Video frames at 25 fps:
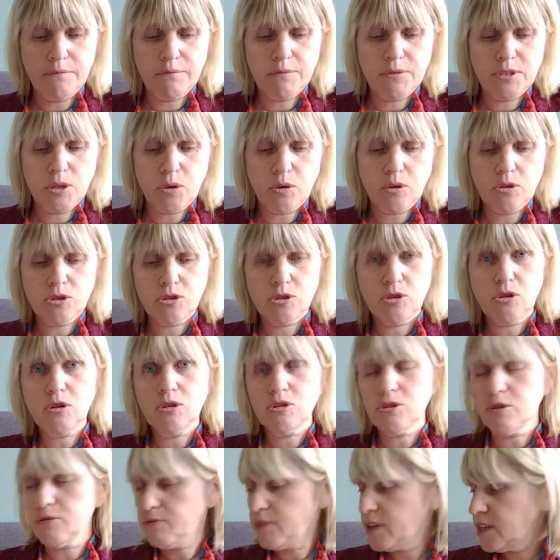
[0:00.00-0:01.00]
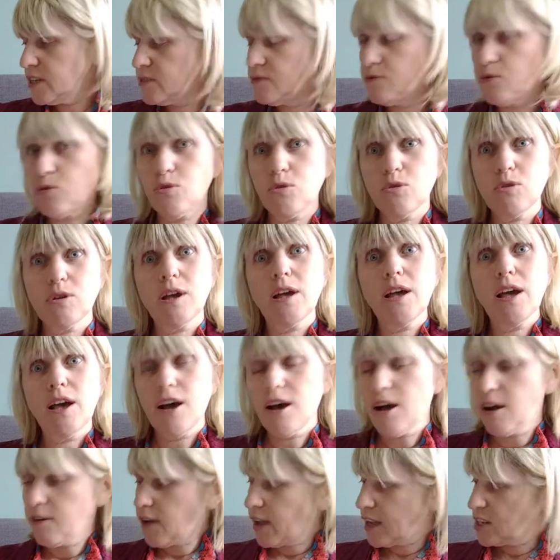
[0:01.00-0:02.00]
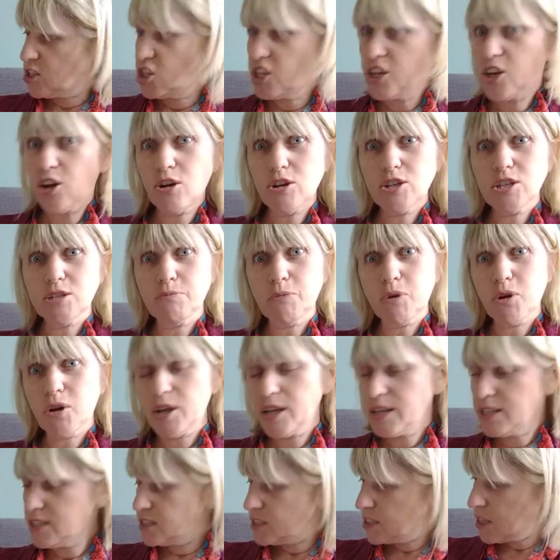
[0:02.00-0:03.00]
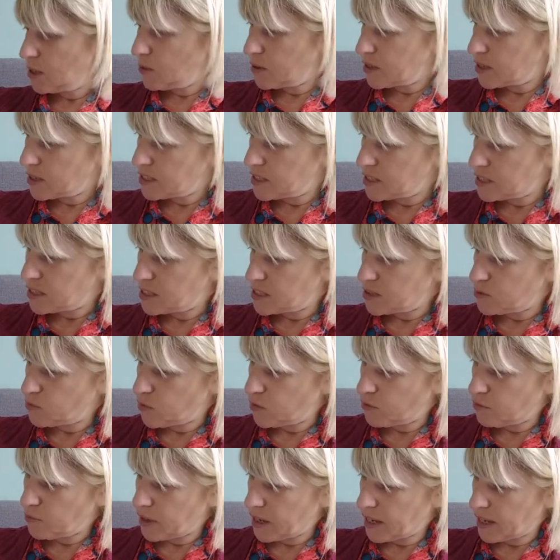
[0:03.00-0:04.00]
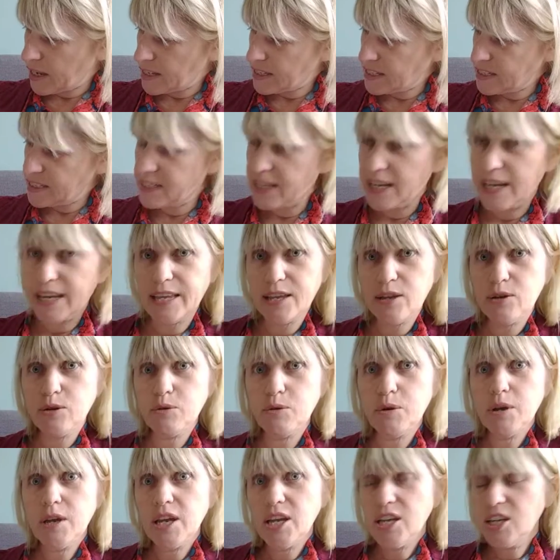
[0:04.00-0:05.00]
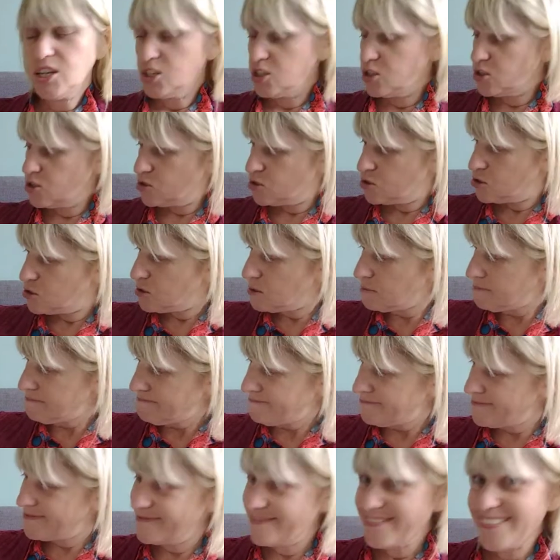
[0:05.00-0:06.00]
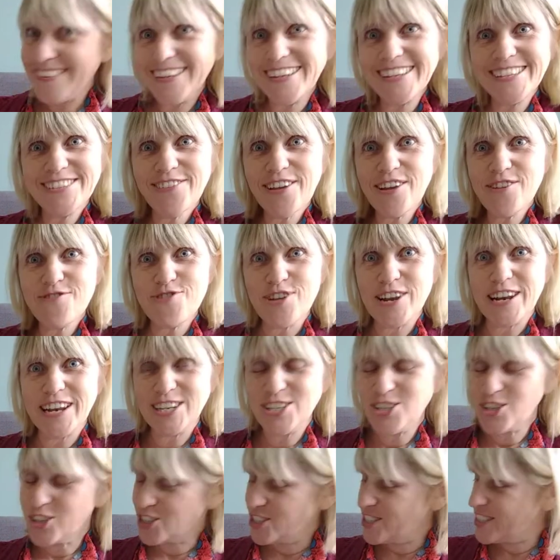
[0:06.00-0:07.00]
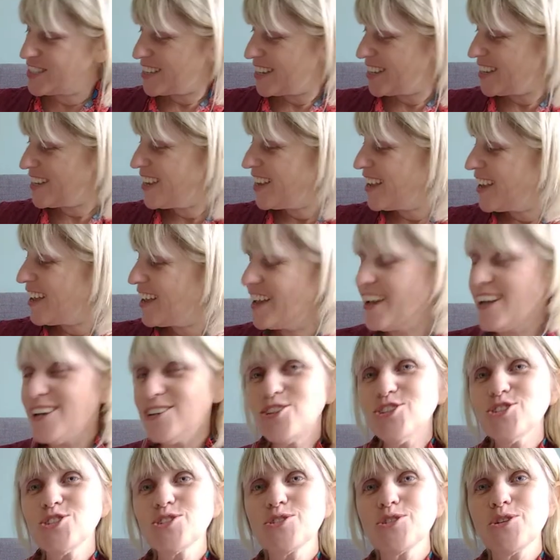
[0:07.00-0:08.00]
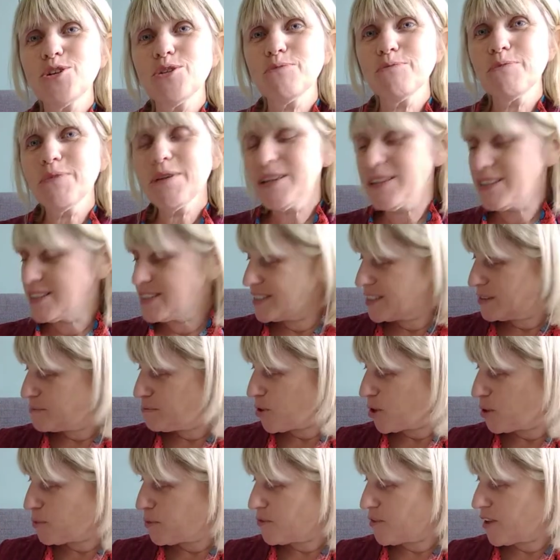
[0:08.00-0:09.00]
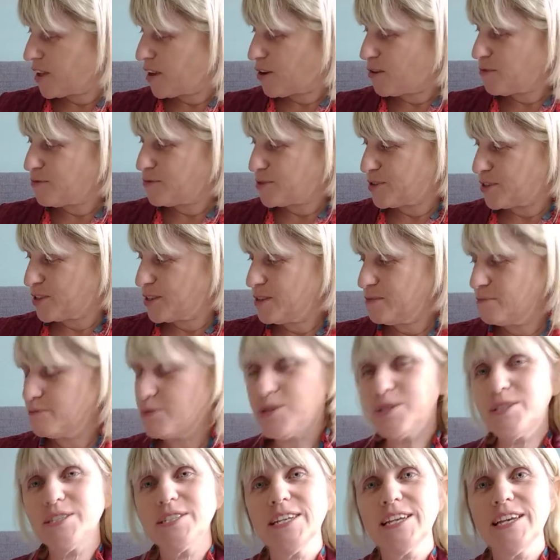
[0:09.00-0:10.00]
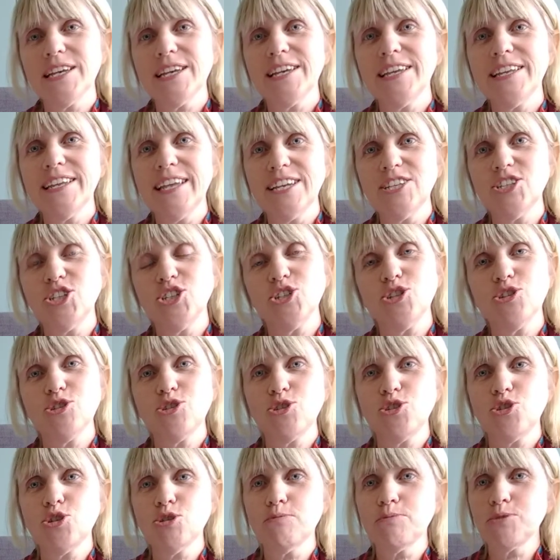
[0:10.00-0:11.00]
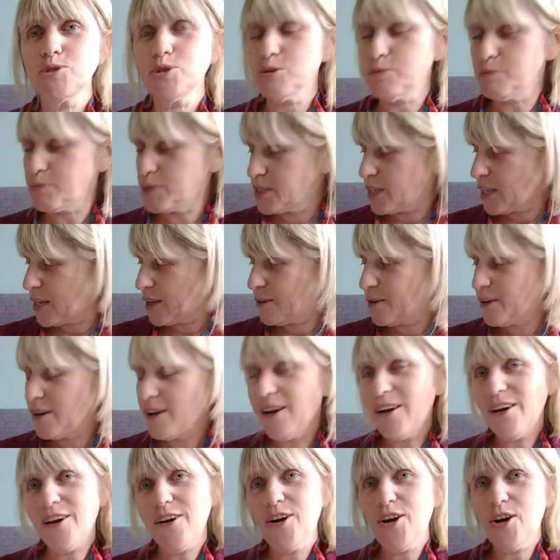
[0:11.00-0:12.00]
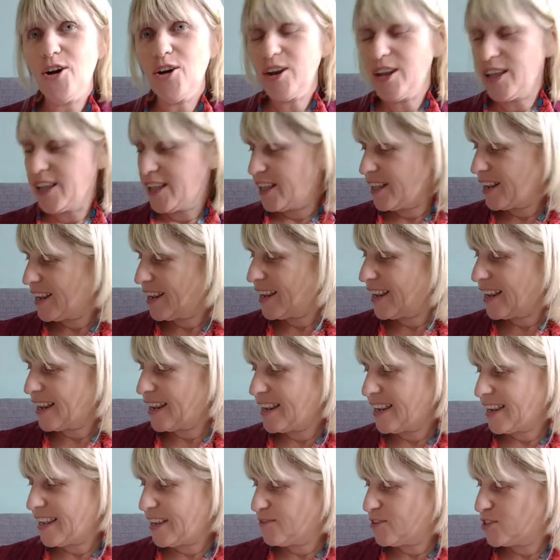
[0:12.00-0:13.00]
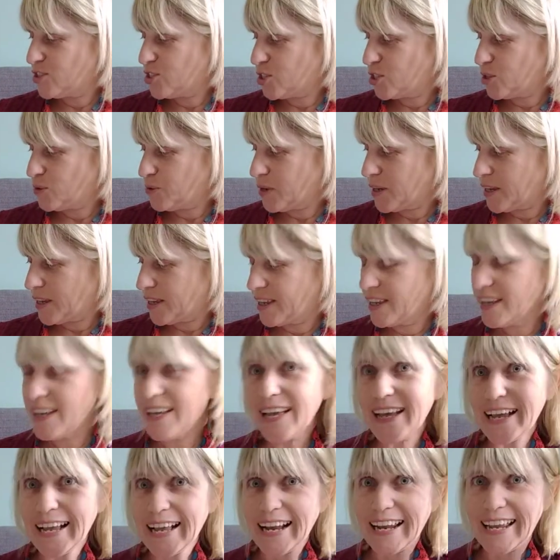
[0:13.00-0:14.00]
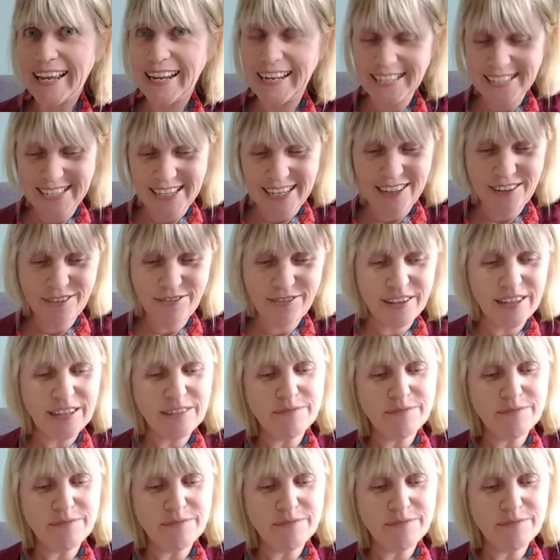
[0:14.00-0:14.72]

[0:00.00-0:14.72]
So I'll start off. First of all, I've actually got my sewing assistant with me here today, who is very friendly, as you can see. Doesn't come and sit by me very often, but yeah, she's just jumped up, so I'll leave her to clean herself.